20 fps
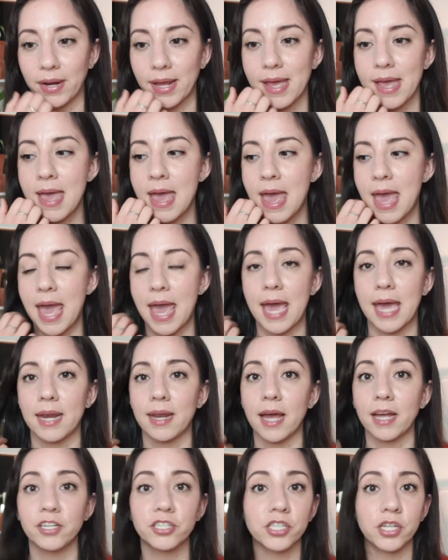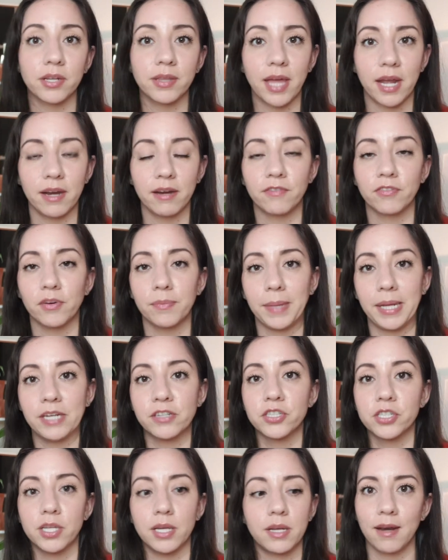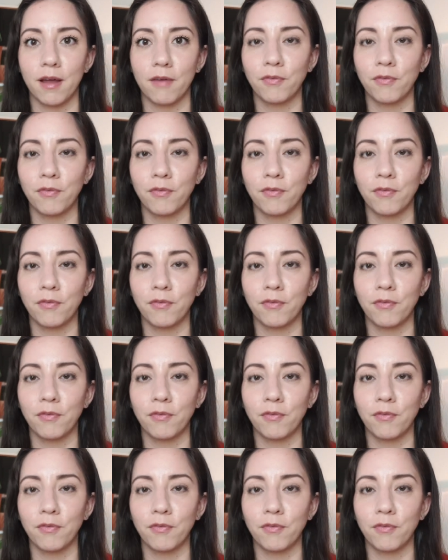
it and I share that information.